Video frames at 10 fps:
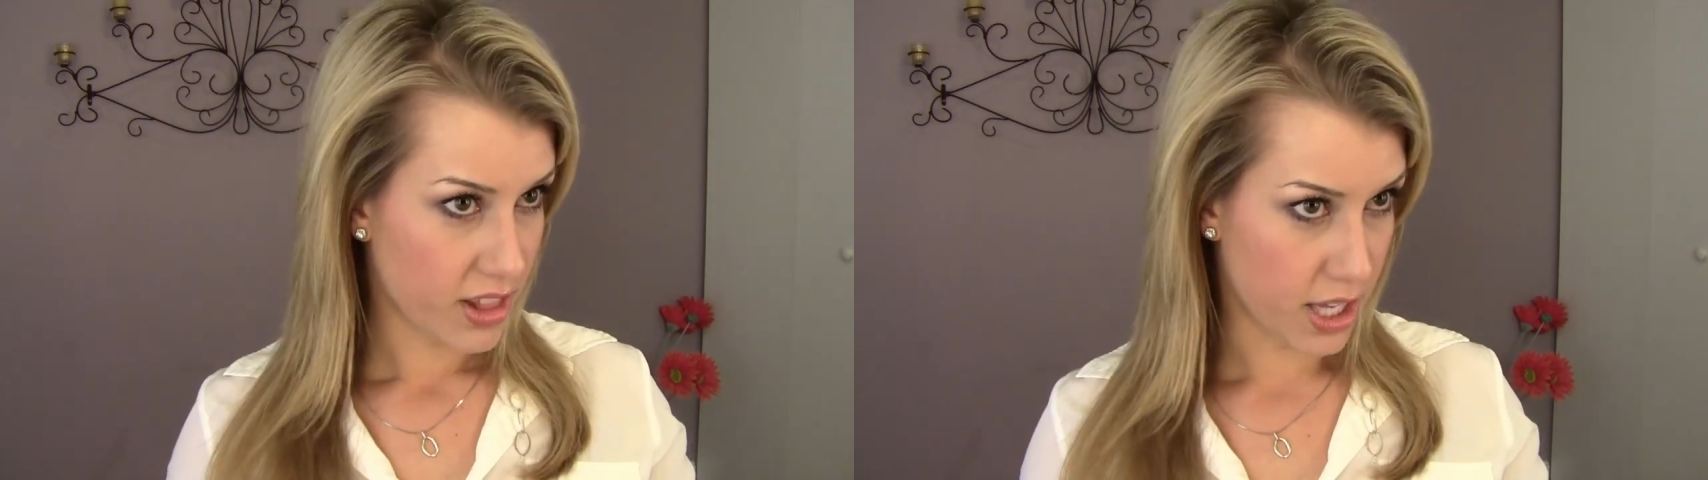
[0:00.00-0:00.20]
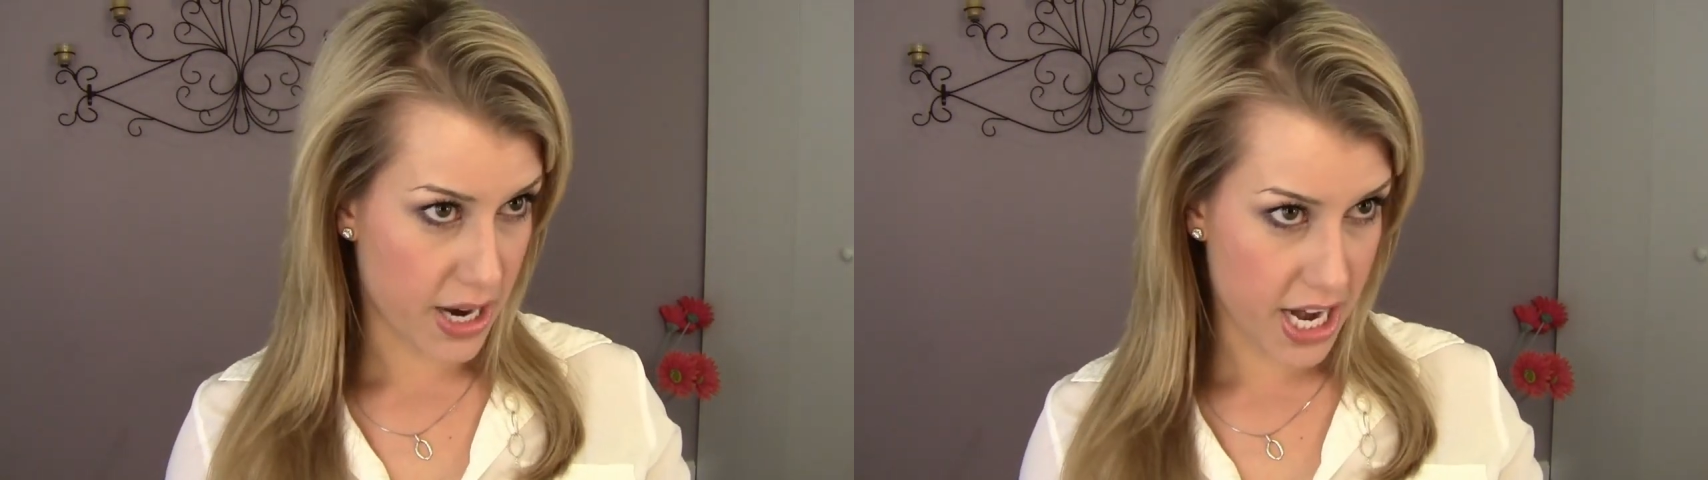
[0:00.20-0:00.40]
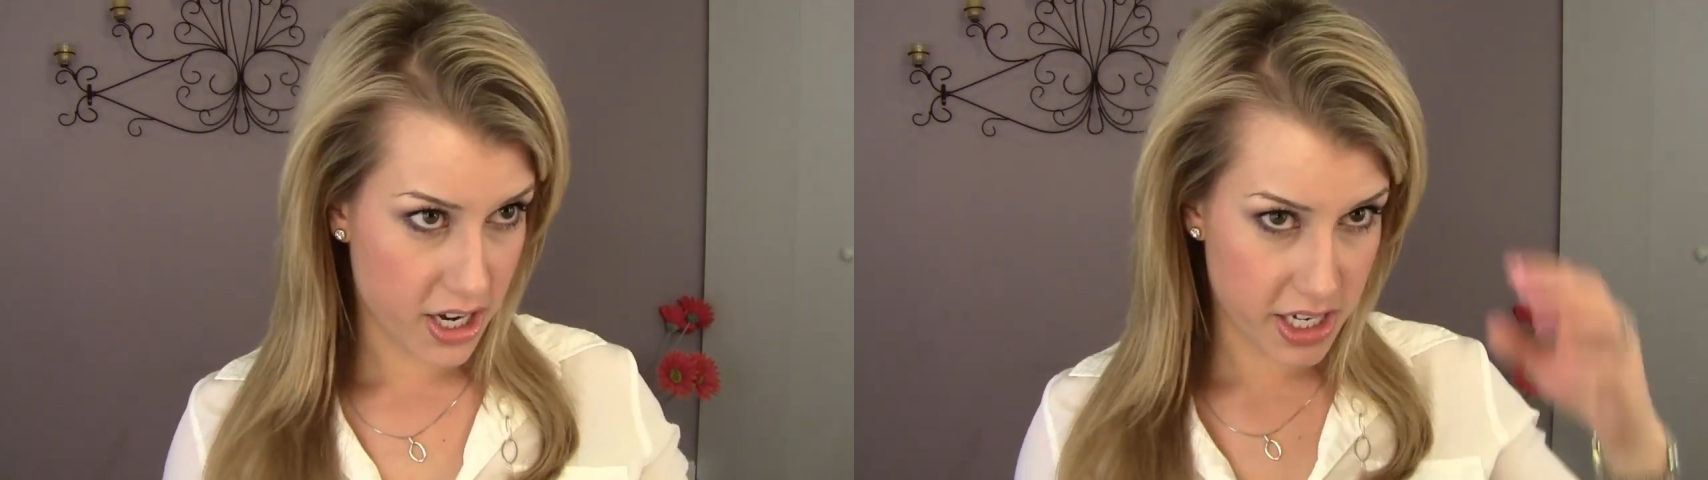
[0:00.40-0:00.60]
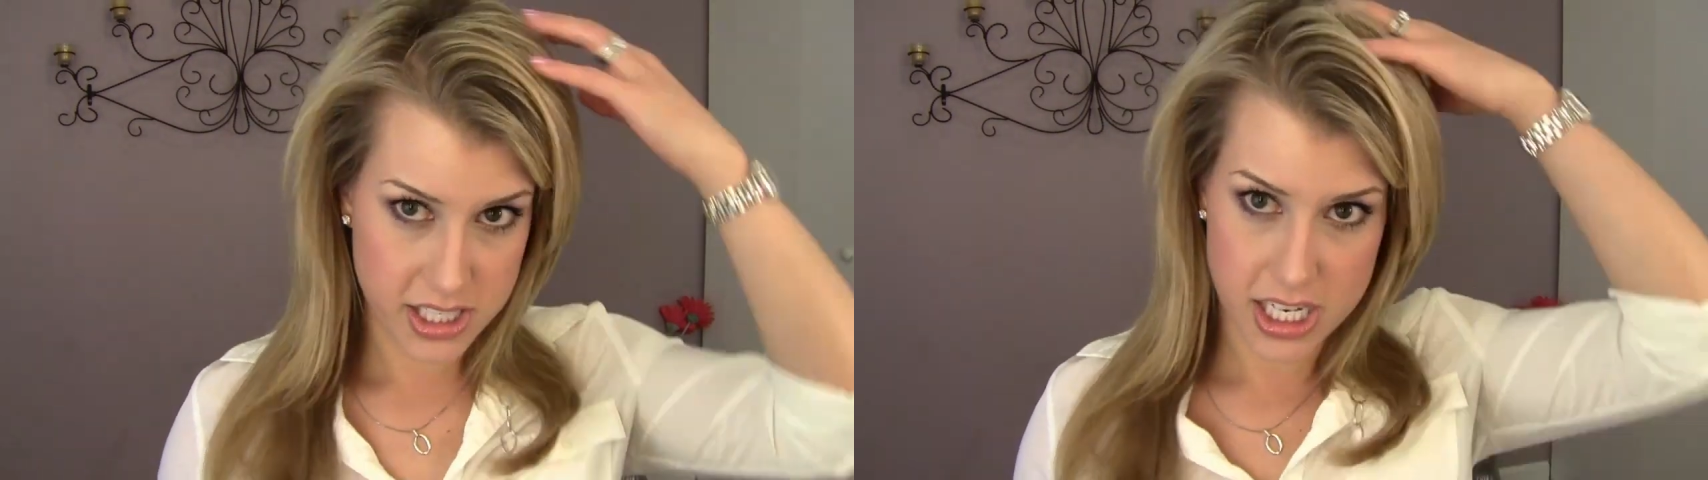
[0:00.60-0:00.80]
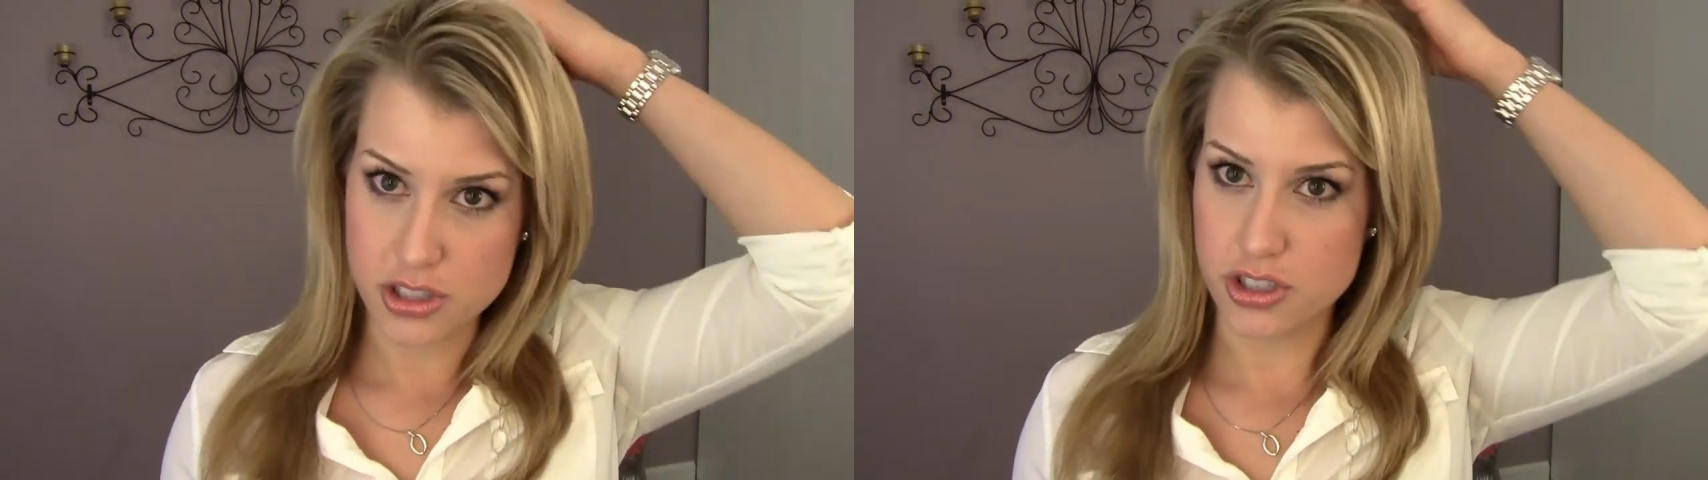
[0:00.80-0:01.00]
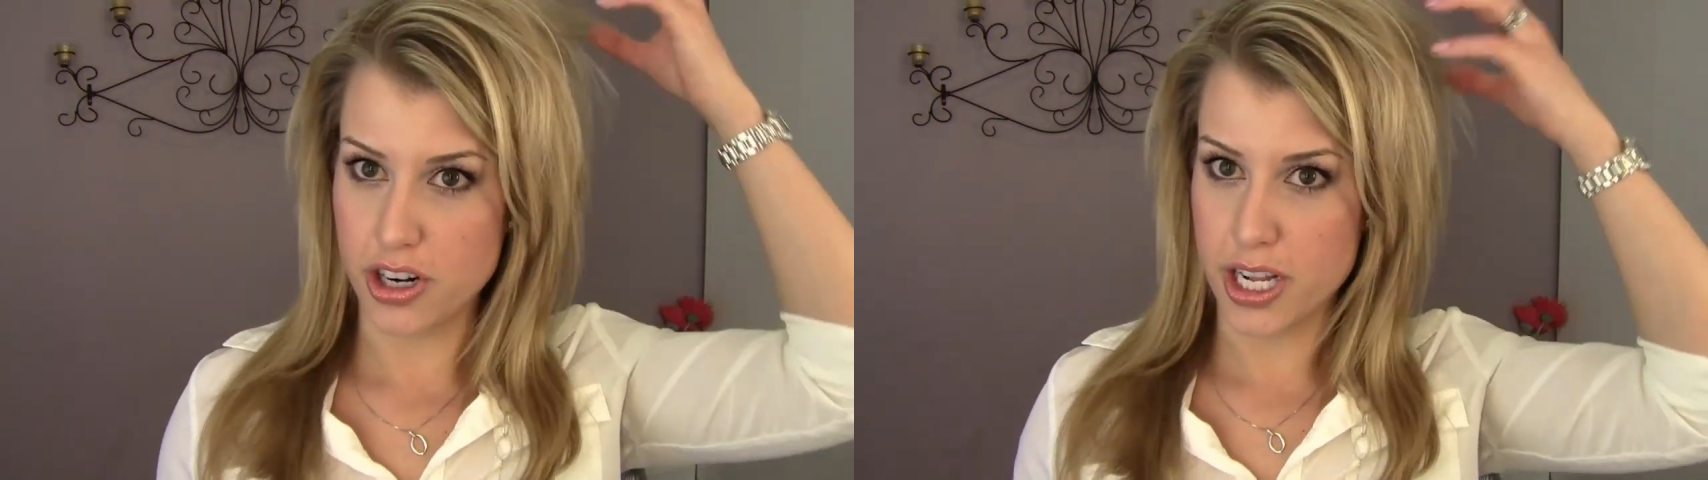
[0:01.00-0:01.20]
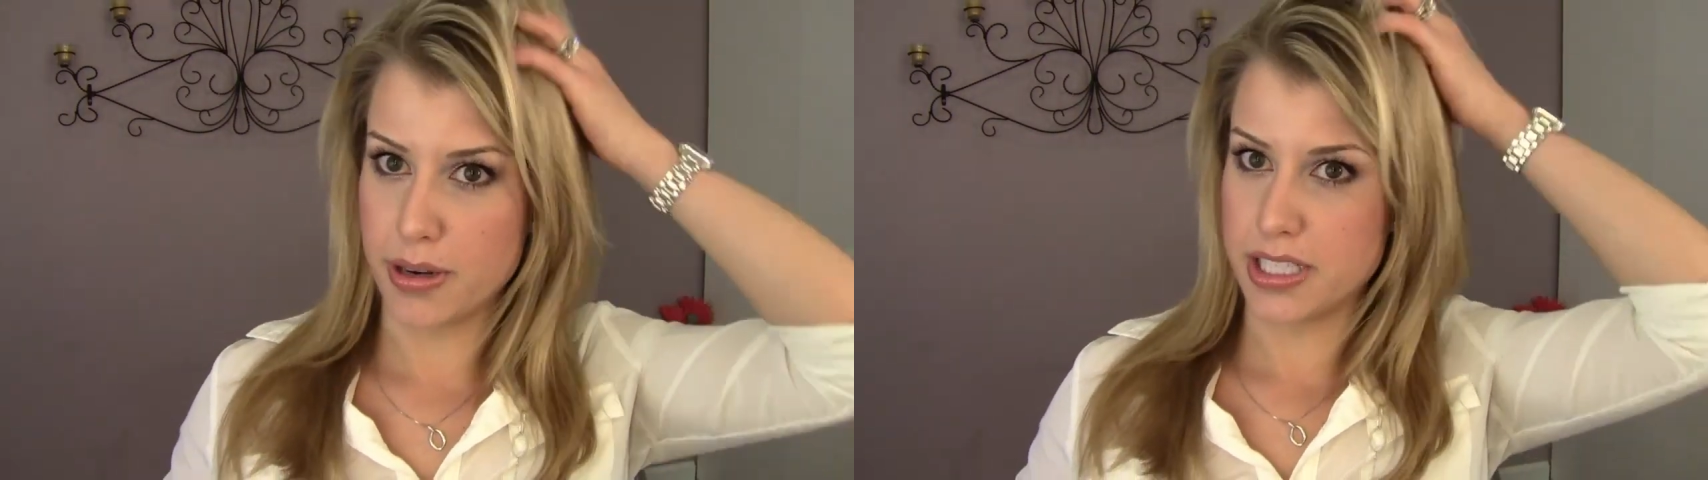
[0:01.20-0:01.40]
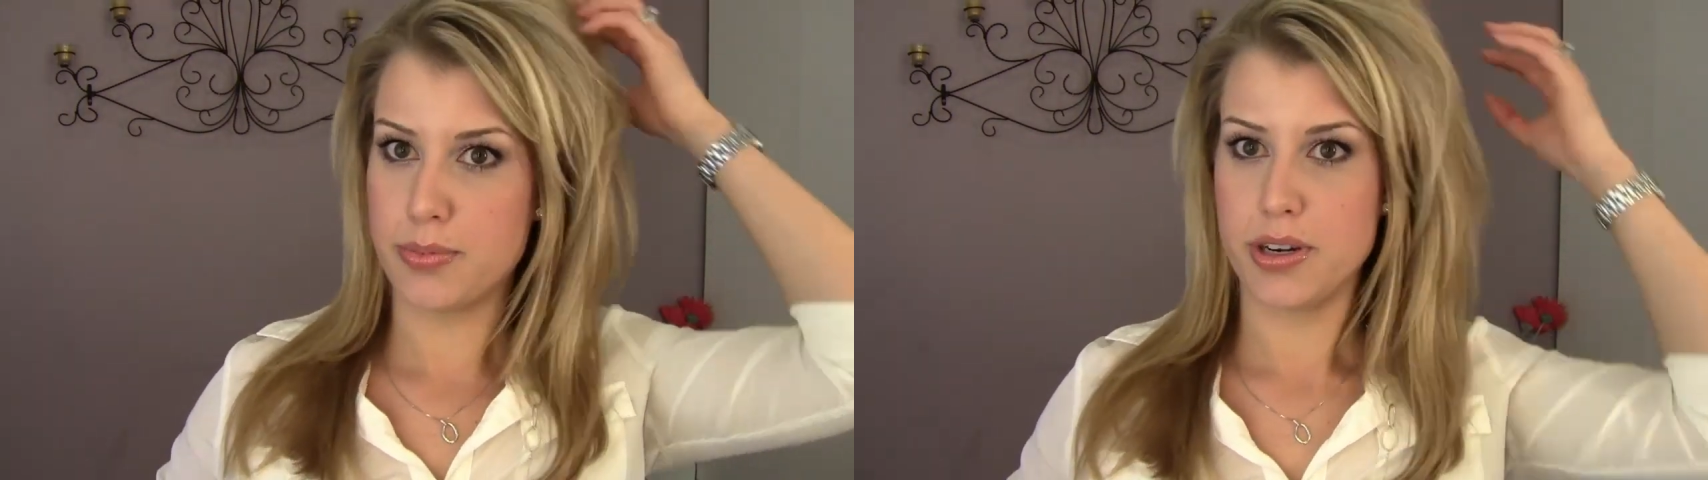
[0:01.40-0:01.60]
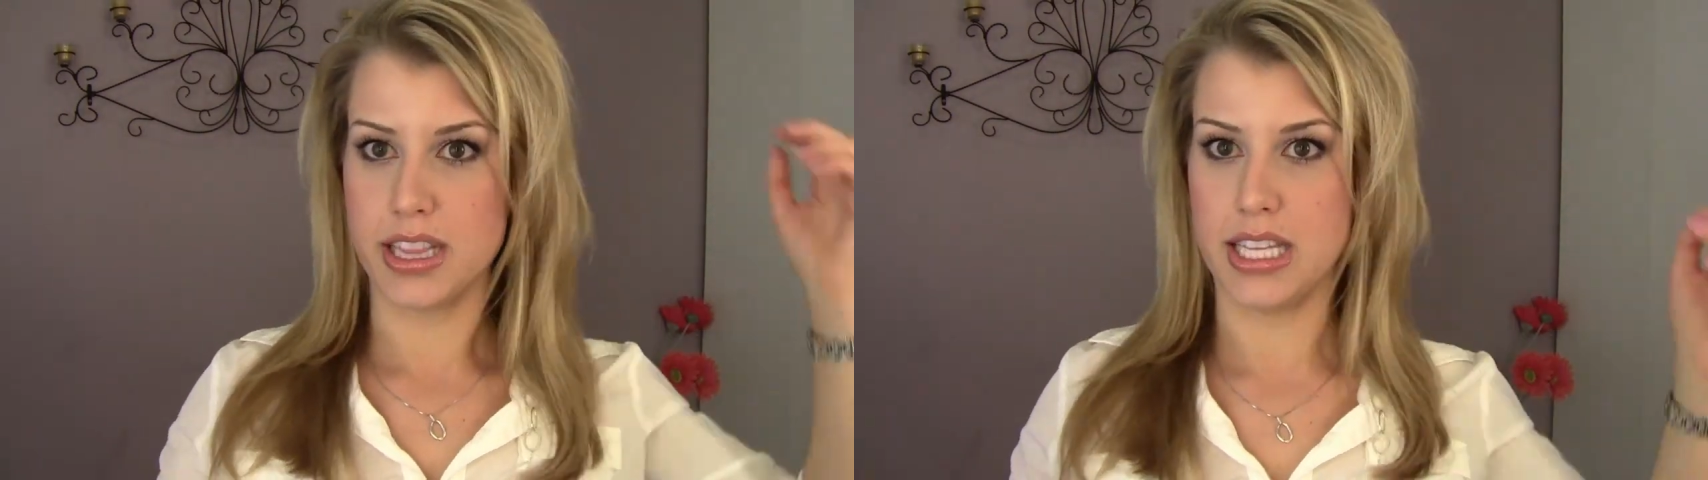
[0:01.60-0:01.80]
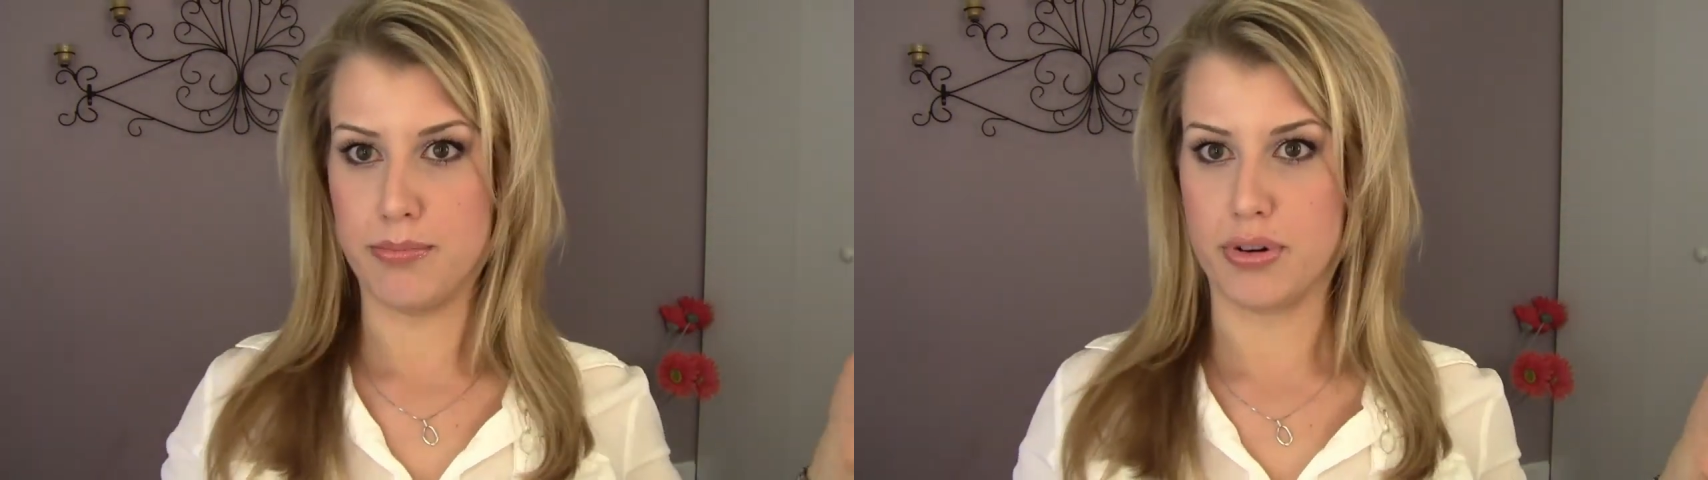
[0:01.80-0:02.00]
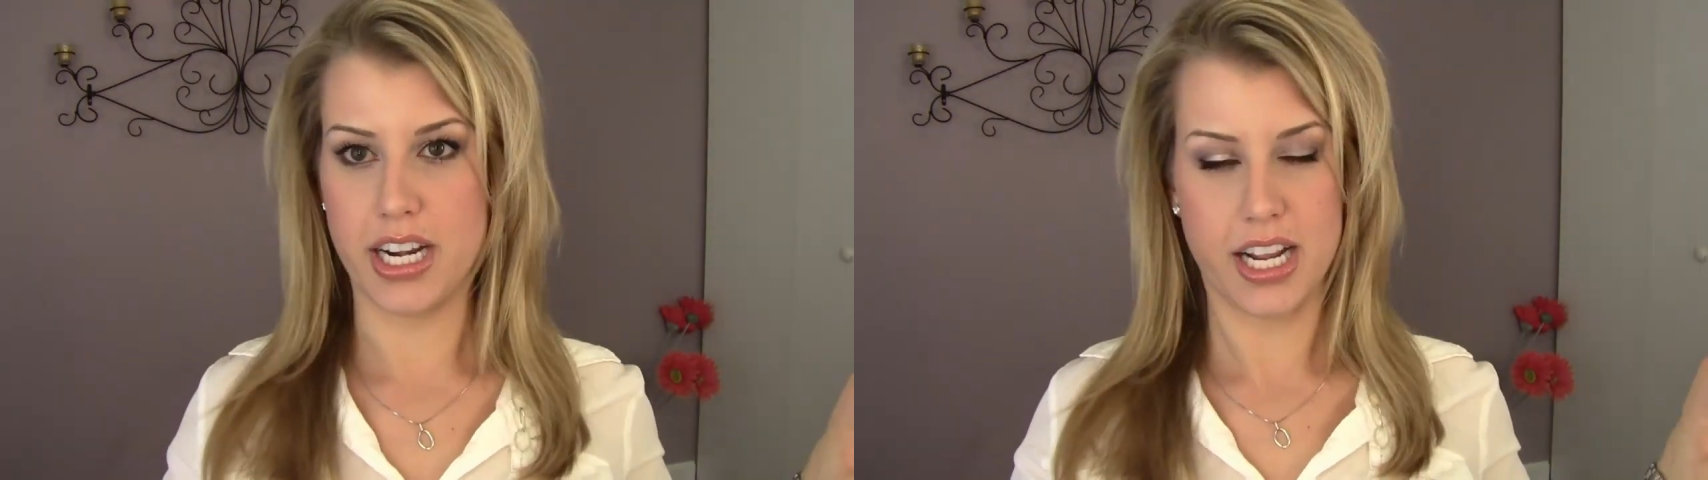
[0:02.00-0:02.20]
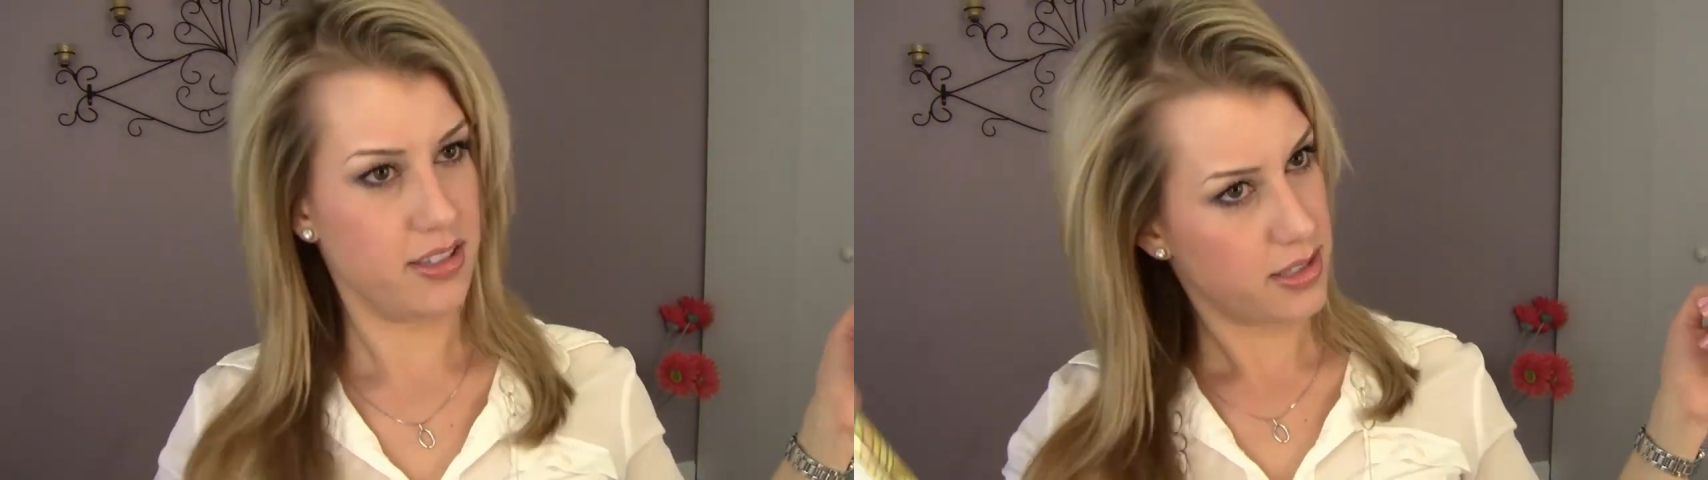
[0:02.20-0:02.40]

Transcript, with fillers: My hair is not dirty, but it's pretty limp right now.